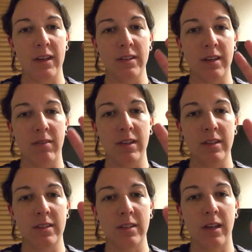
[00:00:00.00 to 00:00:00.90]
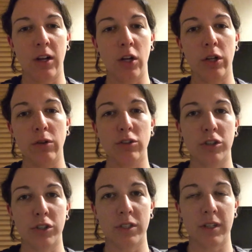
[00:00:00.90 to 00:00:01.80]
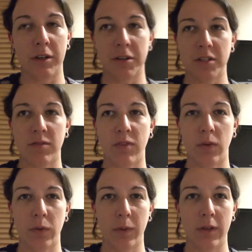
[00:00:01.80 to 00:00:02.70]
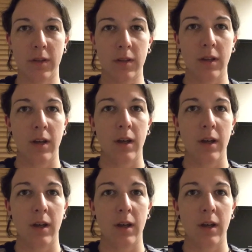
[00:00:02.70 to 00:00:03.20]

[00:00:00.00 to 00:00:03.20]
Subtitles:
they just have these enclosures that are just filled with